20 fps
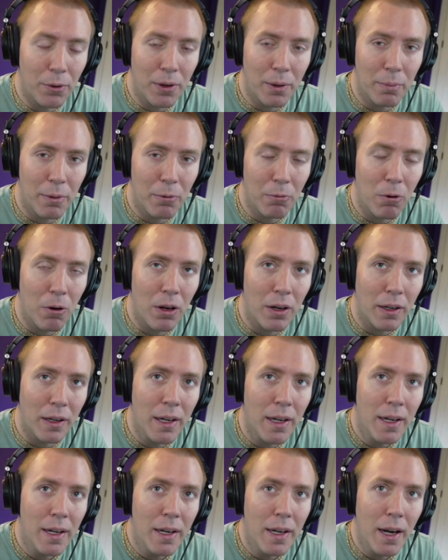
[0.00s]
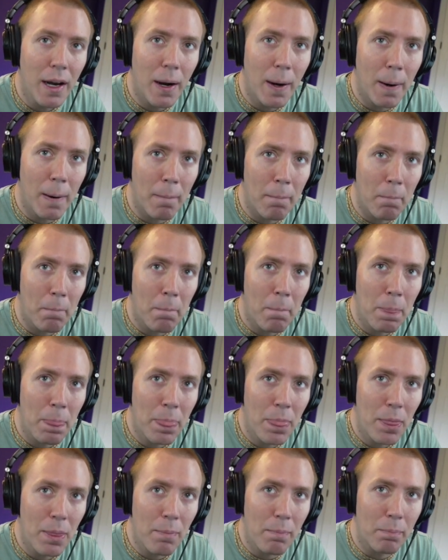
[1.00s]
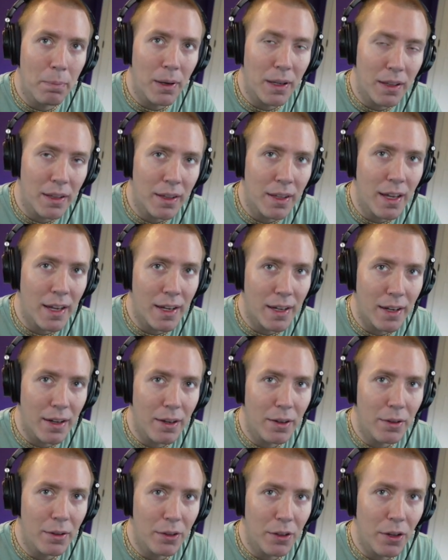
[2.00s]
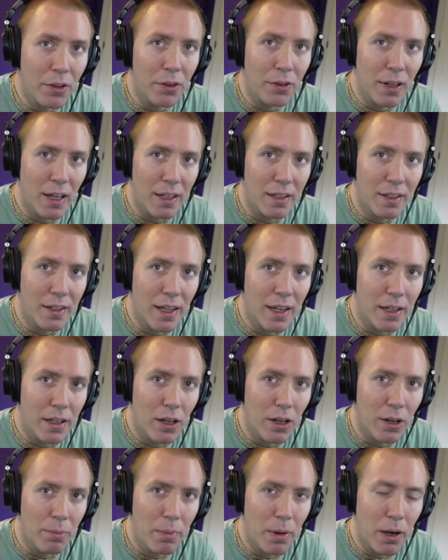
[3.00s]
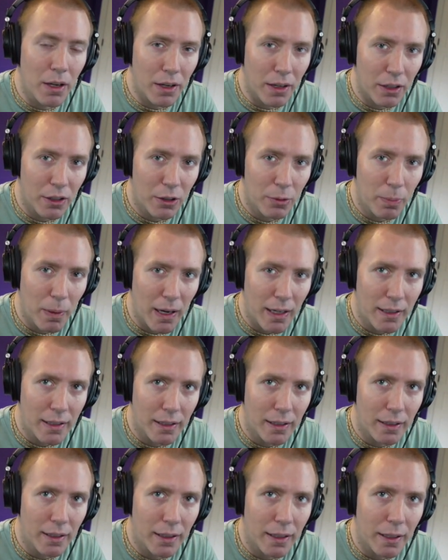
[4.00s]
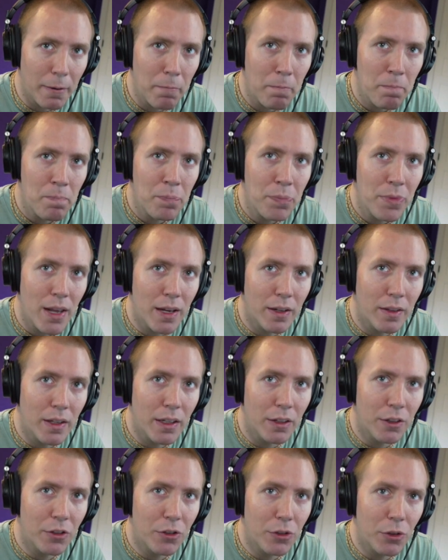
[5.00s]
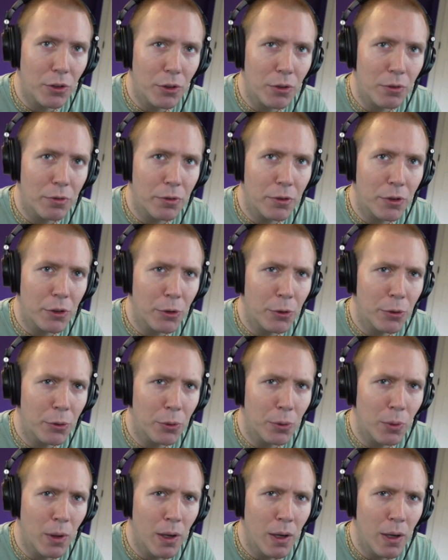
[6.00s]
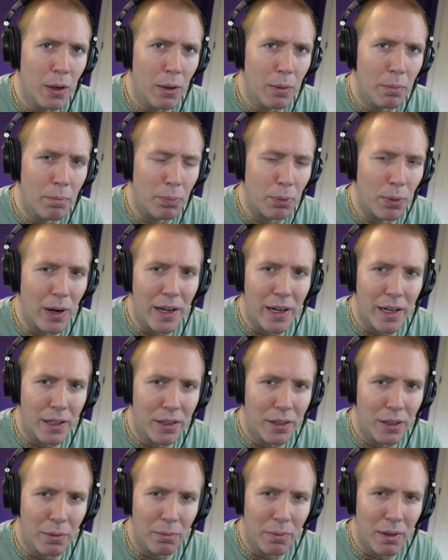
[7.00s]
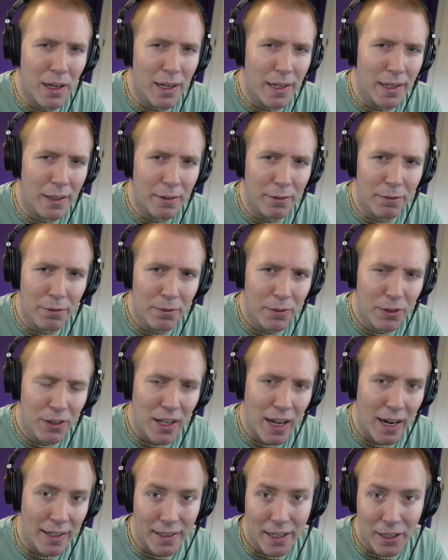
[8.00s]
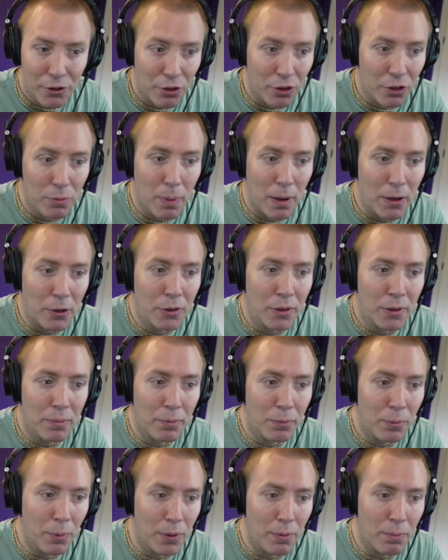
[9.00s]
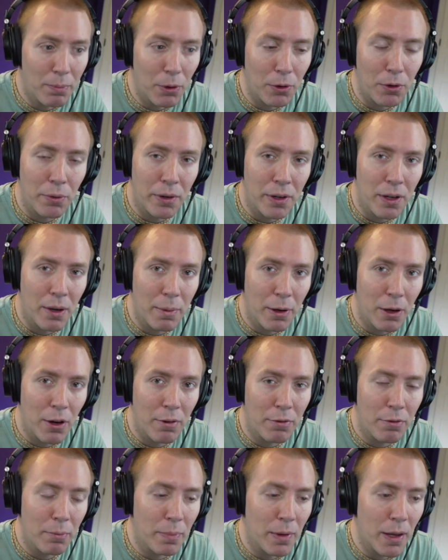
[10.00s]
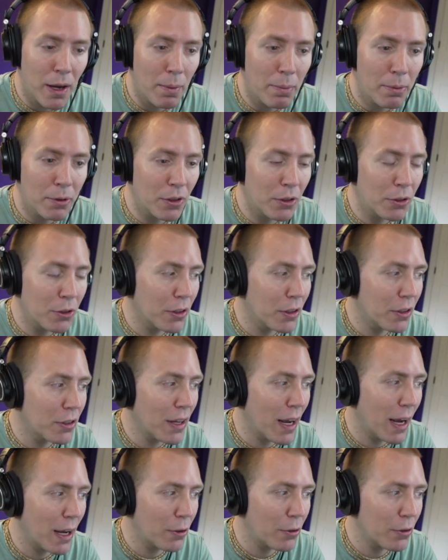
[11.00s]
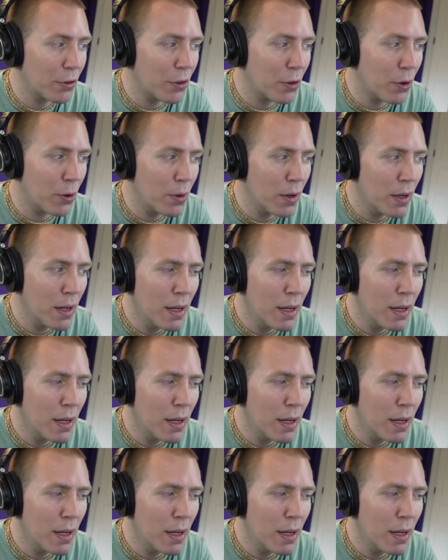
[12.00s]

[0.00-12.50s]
get me wrong. Um, but they nonetheless they come unexpectedly and they serve to break some kind of stagnation, especially with Mercury coming off from the opposition to Saturn. So